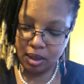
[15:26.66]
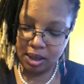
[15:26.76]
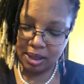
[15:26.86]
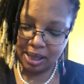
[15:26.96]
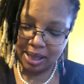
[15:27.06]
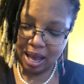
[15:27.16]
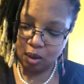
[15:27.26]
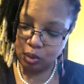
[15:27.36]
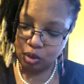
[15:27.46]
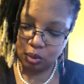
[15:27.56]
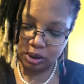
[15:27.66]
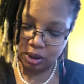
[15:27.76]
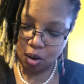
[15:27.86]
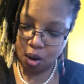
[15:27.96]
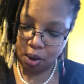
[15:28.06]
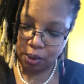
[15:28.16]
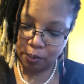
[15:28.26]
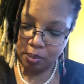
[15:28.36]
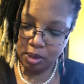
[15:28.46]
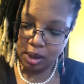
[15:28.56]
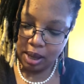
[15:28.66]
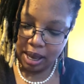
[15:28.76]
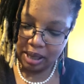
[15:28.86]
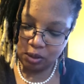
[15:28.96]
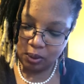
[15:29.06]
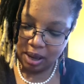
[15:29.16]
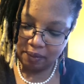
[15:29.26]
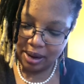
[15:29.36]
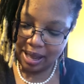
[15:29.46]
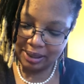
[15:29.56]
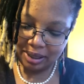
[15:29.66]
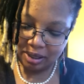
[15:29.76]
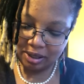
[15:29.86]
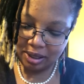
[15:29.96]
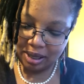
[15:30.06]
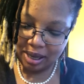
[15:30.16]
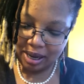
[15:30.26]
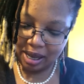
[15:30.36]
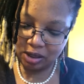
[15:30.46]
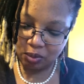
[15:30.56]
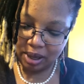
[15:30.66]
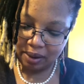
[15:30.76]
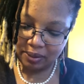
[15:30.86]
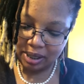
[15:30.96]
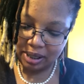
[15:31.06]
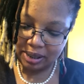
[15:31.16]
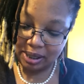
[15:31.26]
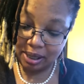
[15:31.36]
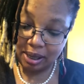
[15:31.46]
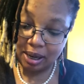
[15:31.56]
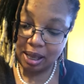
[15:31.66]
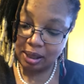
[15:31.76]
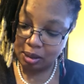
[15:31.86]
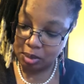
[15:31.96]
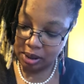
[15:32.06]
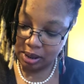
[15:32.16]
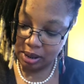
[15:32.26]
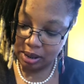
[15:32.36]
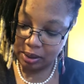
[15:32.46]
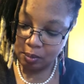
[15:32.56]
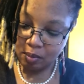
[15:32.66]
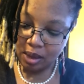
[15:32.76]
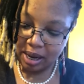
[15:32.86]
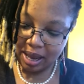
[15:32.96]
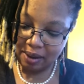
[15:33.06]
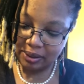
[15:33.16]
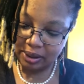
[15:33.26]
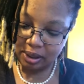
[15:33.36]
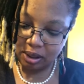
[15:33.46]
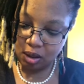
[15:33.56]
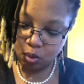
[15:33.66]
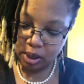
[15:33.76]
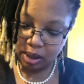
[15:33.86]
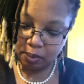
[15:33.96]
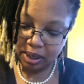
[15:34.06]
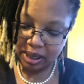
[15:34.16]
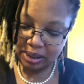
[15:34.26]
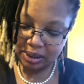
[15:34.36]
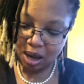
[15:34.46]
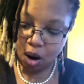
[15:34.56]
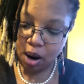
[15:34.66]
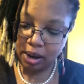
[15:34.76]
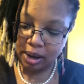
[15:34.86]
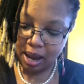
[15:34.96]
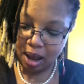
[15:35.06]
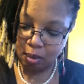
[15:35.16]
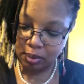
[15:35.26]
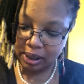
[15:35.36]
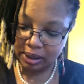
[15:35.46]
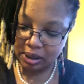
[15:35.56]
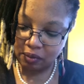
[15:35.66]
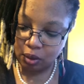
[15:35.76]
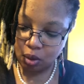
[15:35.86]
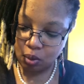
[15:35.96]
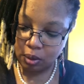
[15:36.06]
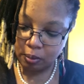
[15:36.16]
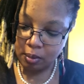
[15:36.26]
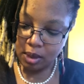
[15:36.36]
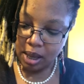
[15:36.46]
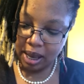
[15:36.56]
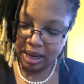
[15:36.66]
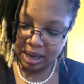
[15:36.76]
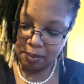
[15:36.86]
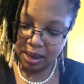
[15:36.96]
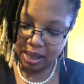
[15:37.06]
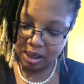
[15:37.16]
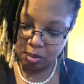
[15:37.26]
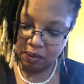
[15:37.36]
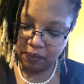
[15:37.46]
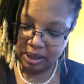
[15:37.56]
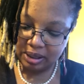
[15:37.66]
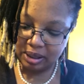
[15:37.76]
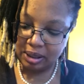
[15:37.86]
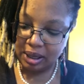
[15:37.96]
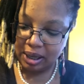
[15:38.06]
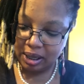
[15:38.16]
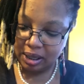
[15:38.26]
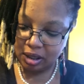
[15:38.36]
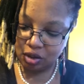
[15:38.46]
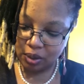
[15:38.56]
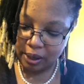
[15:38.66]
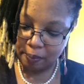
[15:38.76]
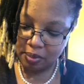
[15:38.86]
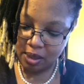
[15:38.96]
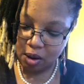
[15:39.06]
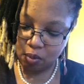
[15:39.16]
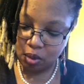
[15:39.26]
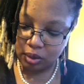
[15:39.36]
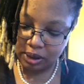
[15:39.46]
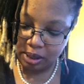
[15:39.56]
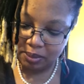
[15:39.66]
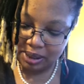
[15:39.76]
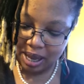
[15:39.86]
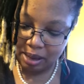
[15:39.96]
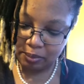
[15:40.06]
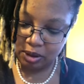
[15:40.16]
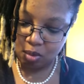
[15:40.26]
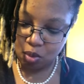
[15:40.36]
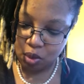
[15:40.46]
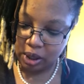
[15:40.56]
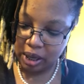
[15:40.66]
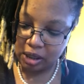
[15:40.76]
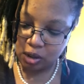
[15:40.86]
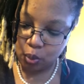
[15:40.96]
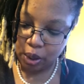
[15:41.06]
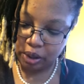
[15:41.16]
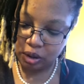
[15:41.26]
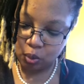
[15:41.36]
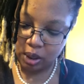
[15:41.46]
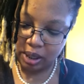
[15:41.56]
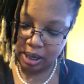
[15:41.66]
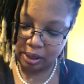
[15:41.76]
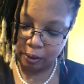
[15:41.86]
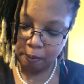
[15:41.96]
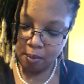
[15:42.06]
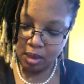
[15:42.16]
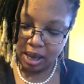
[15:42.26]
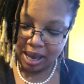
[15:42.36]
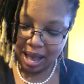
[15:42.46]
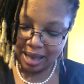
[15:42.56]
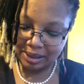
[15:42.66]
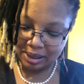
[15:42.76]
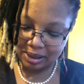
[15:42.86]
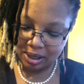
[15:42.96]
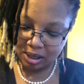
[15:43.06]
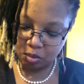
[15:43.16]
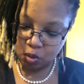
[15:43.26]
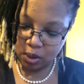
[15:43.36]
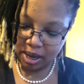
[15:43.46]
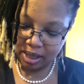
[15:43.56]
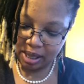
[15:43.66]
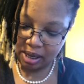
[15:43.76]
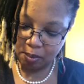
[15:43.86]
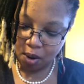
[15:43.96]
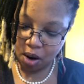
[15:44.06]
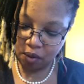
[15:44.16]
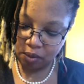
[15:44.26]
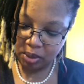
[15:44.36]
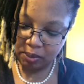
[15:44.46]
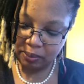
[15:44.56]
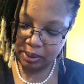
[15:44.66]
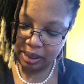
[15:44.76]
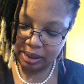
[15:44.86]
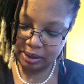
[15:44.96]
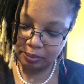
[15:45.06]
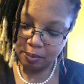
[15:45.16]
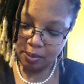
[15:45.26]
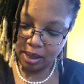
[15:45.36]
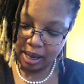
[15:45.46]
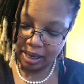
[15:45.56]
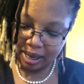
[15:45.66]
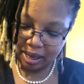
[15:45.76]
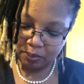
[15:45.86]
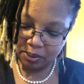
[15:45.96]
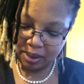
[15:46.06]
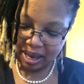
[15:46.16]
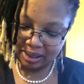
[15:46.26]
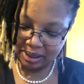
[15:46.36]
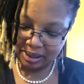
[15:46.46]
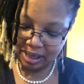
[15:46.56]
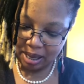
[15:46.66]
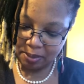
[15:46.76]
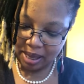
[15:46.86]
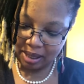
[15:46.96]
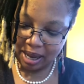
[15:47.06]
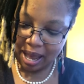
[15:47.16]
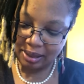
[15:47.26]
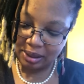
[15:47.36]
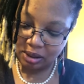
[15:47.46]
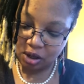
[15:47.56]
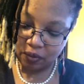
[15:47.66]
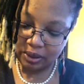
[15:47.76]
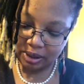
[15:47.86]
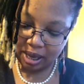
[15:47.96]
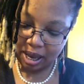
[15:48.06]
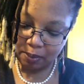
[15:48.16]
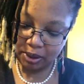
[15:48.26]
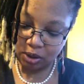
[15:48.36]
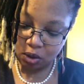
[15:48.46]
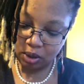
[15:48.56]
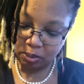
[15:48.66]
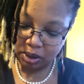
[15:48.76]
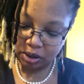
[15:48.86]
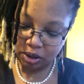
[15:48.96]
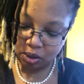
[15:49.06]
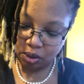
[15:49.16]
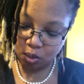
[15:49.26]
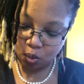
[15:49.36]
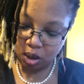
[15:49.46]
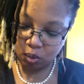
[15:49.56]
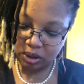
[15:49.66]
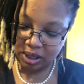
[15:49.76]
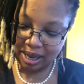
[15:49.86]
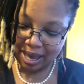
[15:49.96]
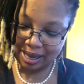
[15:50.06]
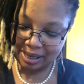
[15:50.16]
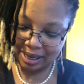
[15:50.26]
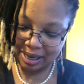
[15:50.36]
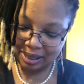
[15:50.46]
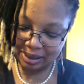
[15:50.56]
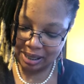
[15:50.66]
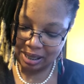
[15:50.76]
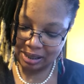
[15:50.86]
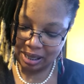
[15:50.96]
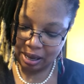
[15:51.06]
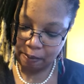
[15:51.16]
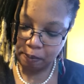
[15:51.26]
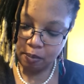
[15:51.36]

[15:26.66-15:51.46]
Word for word: that thou wilt do us no hurt as we have not touched thee, and as we have done unto thee nothing but good, and have sent thee away in peace, thou art now blessed of Yahuwah. And he made them a feast and did eat and drink. And they rose up betimes in the morning and sware to one another. And Isaac sent them away, and they departed from him in peace. And it came to pass the same day that Isaac's servants came and told him concerning the well which they had digged, and said unto him,